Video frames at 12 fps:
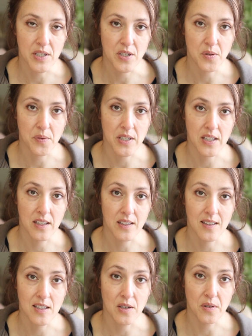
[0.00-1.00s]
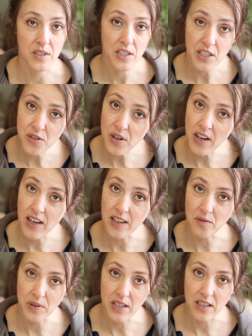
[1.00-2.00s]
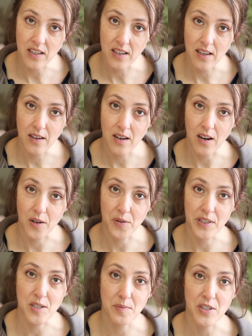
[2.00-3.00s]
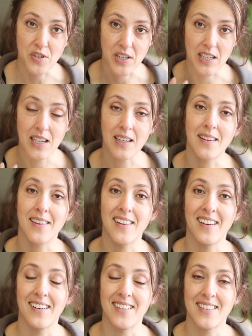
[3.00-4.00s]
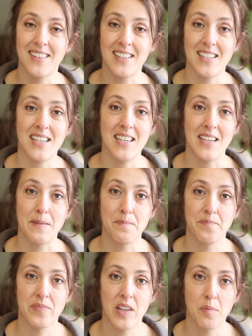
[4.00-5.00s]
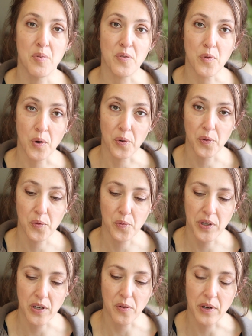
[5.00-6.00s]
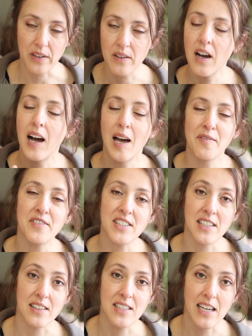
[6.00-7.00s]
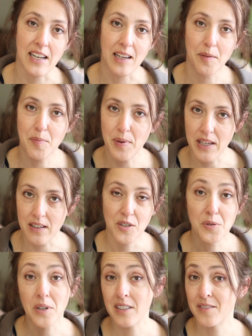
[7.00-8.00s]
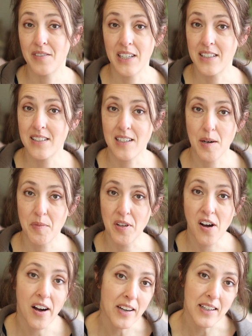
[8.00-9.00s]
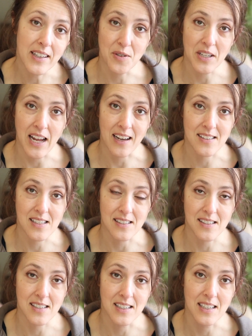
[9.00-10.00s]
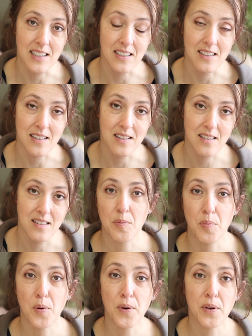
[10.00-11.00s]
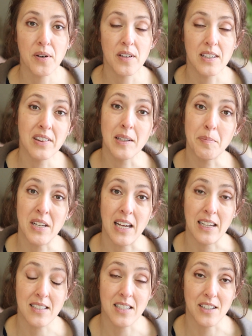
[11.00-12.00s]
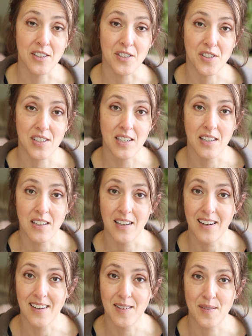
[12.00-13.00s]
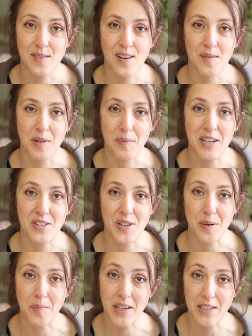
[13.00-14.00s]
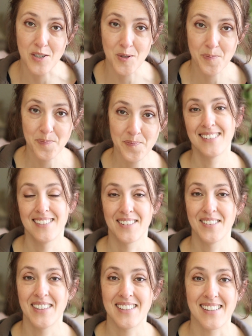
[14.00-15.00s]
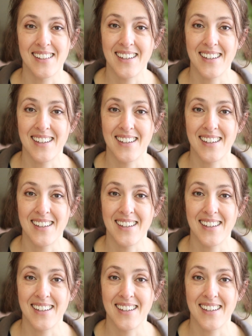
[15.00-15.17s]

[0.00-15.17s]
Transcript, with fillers: be doing a yoga nidra and we are going to be drinking the, the tea before we go in. I'm facilitating, but you are invited to come along. You can access it in the Porta and Limine tiers in uh, on my Patreon page. So that's